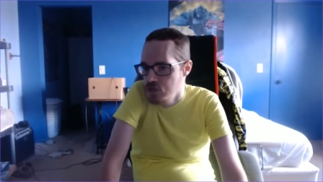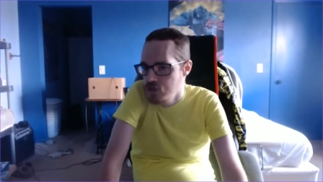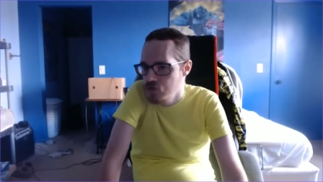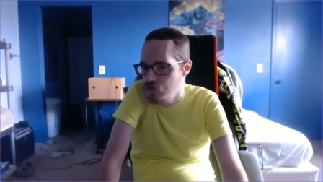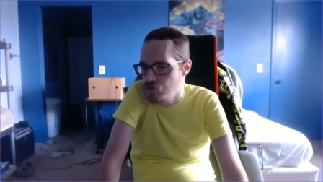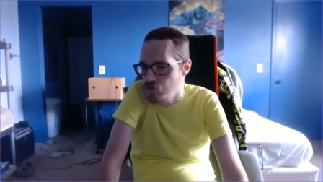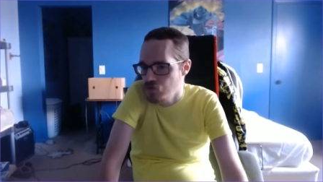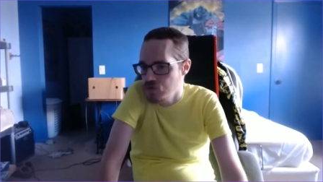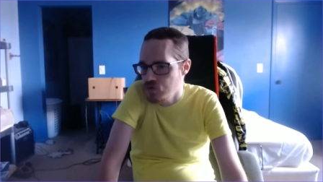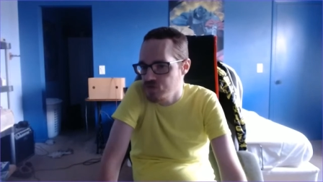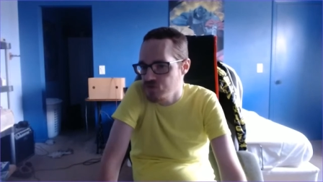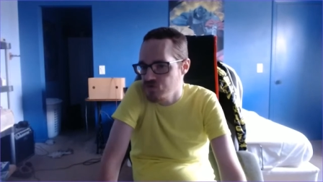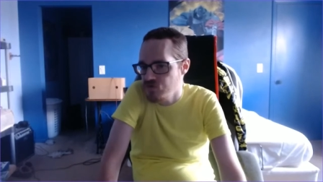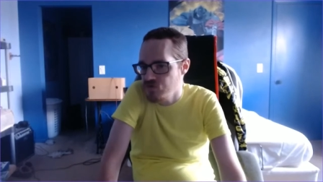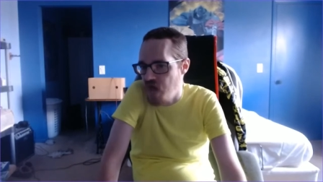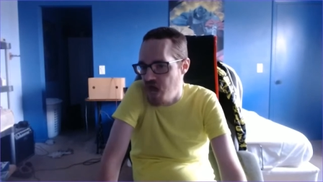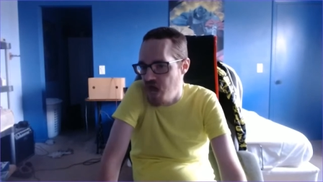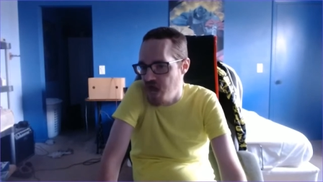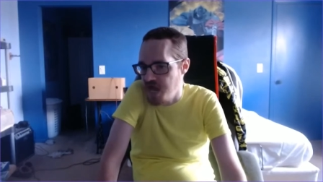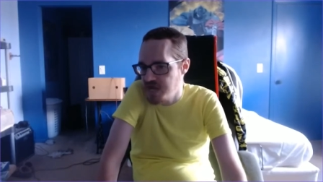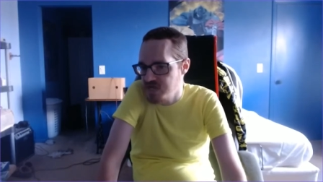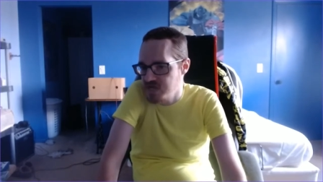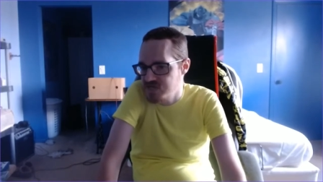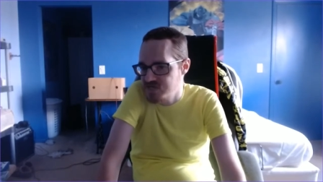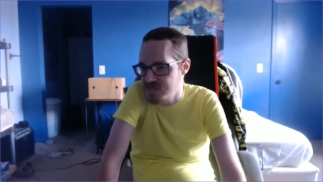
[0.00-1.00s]
who would
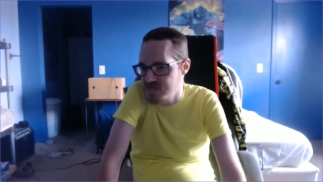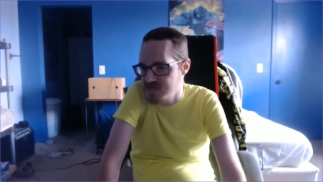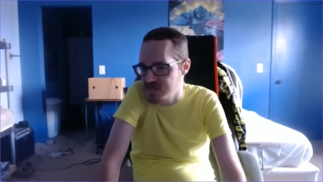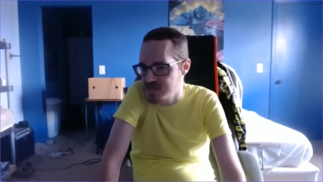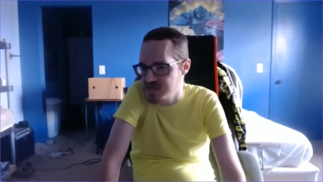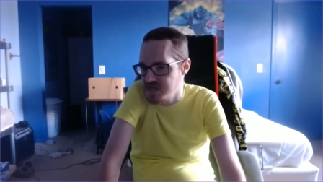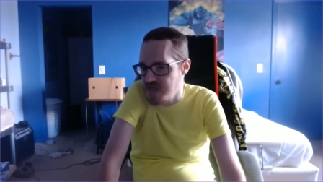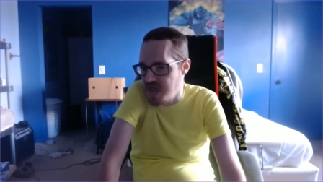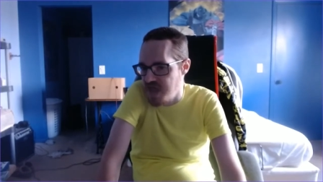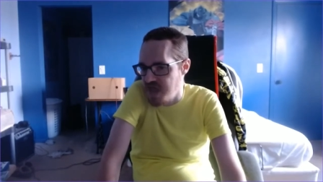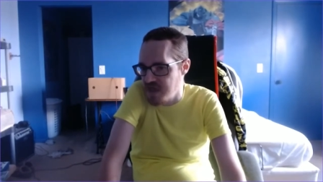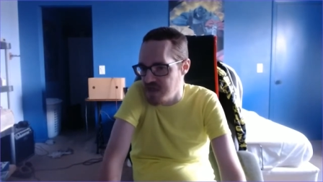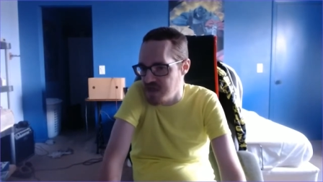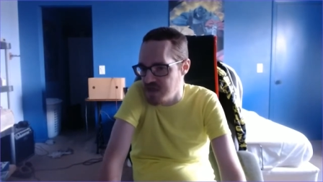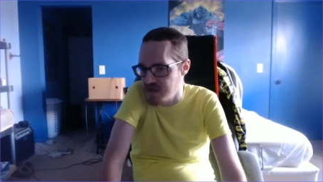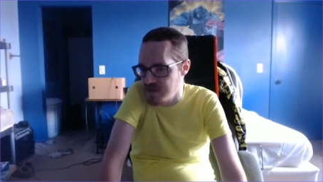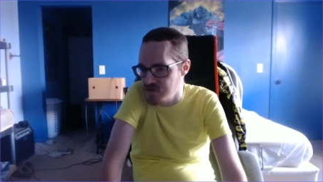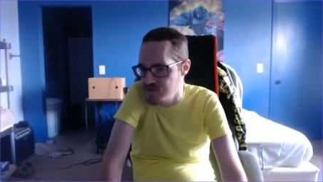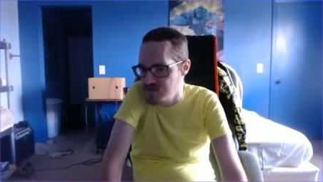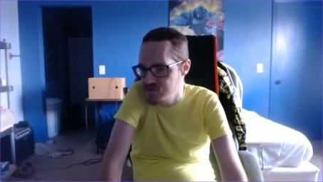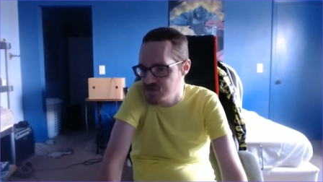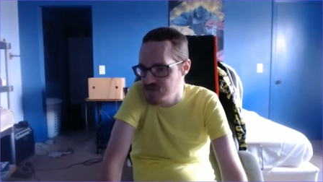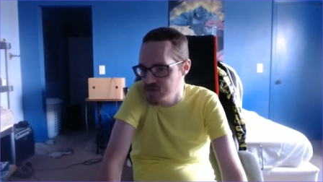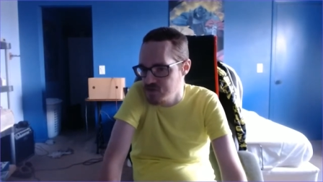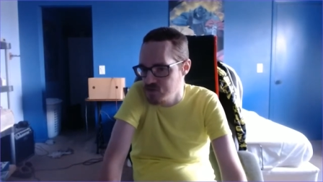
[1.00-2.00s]
like to get
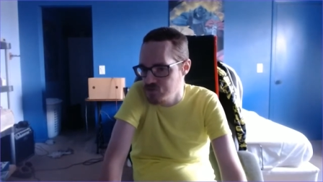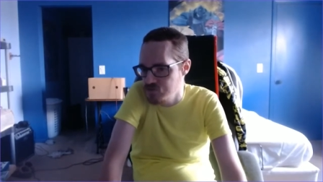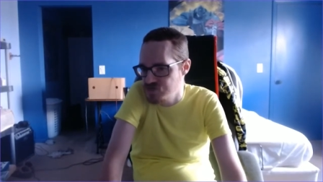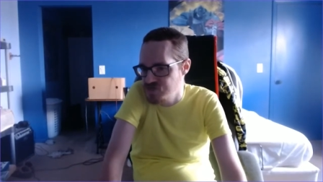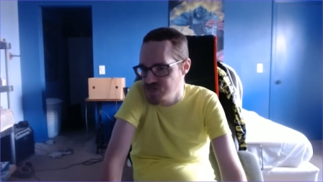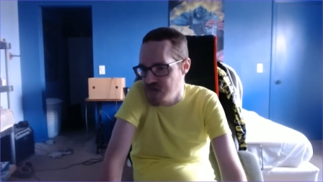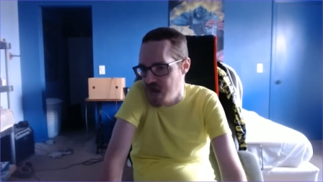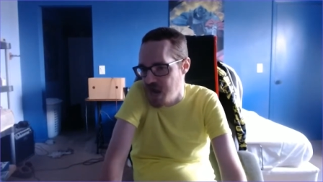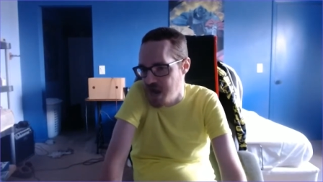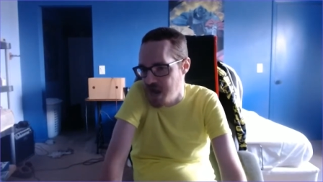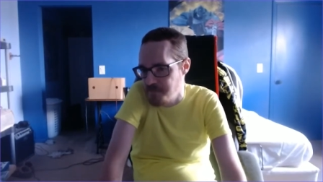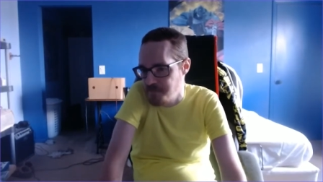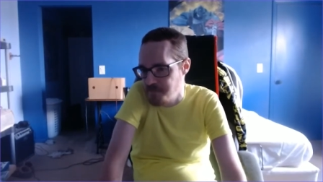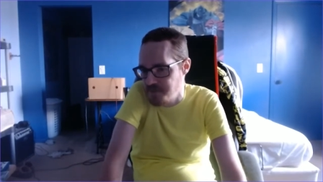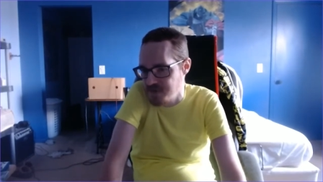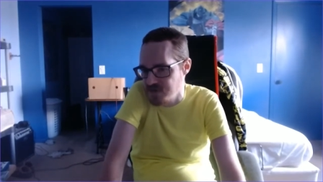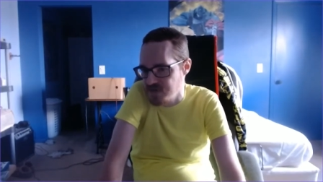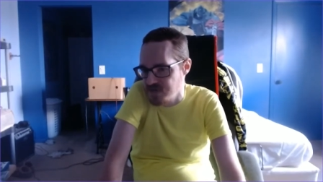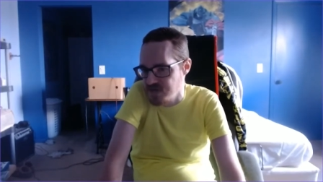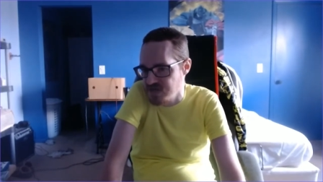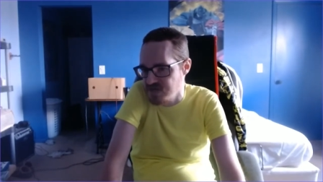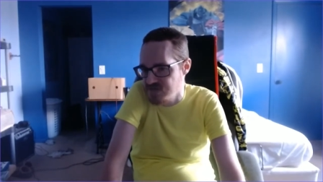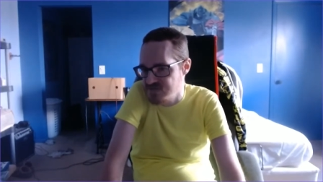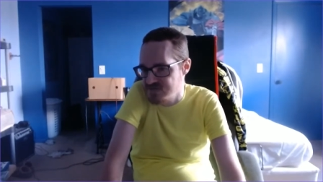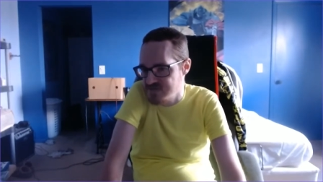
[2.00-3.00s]
into
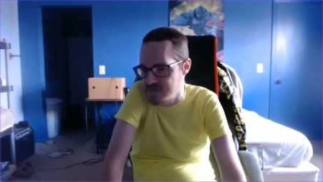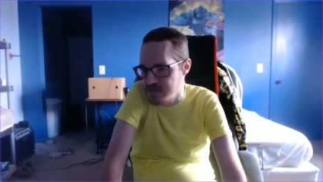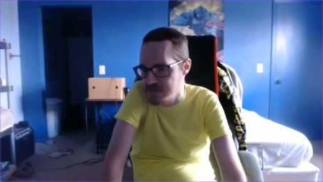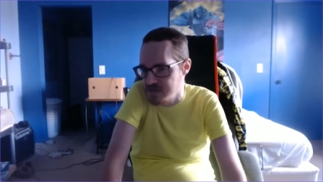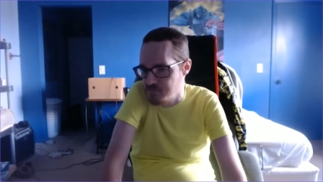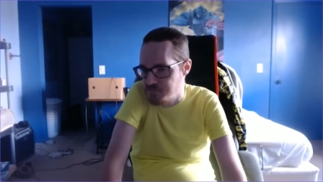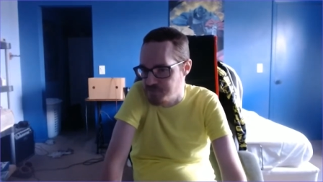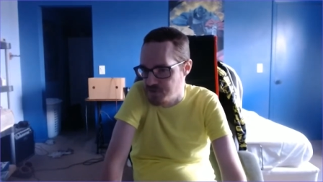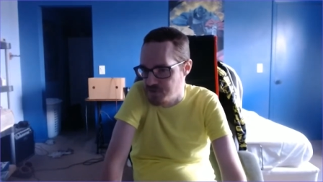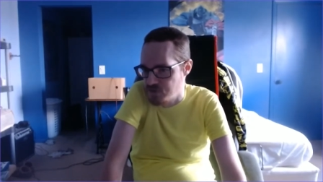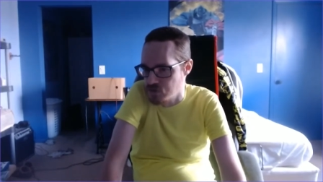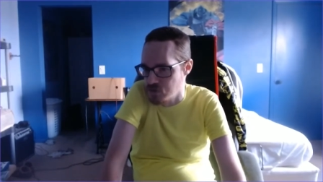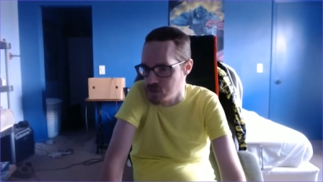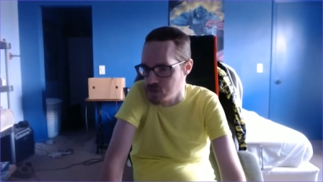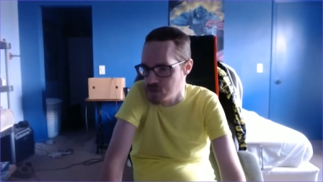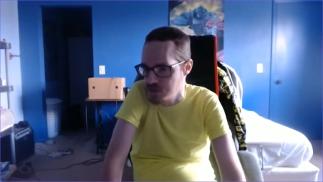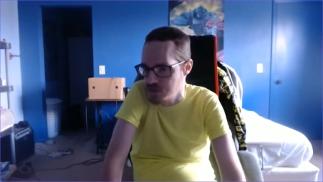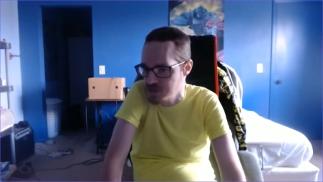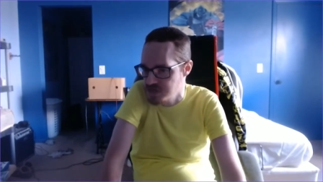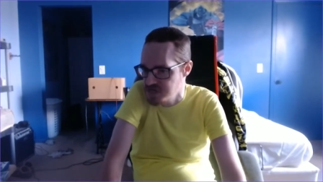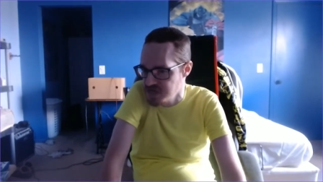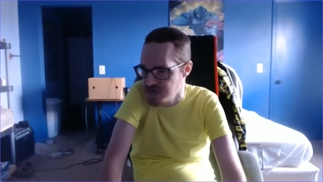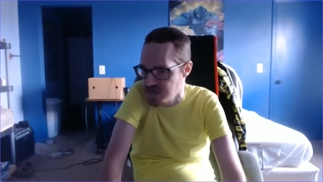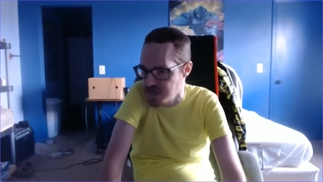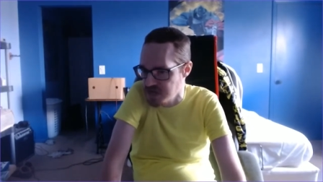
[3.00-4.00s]
Japanese
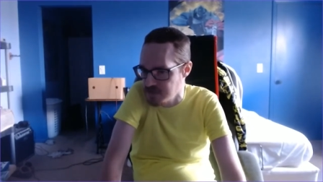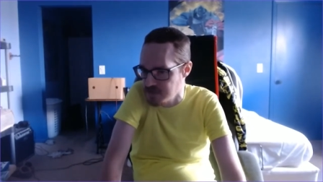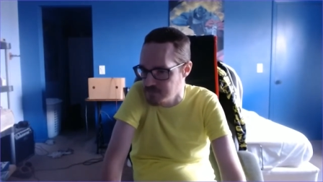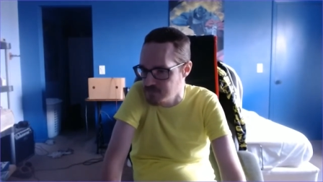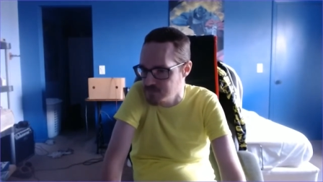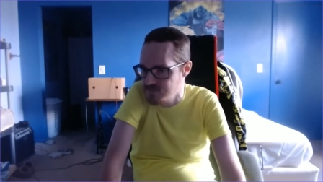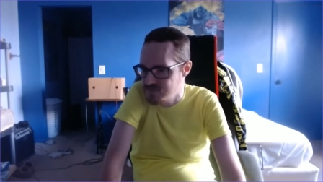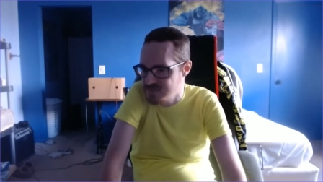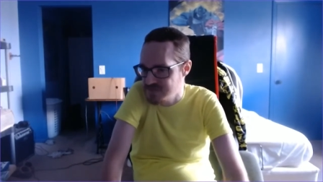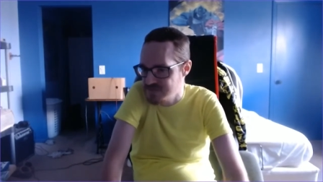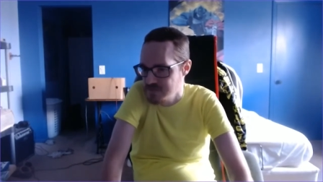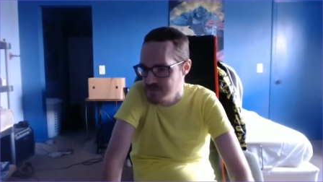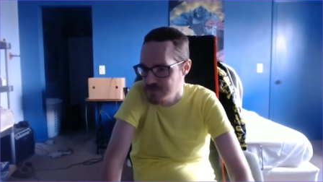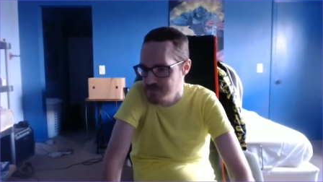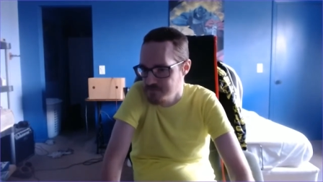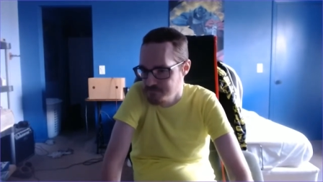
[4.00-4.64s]
import games.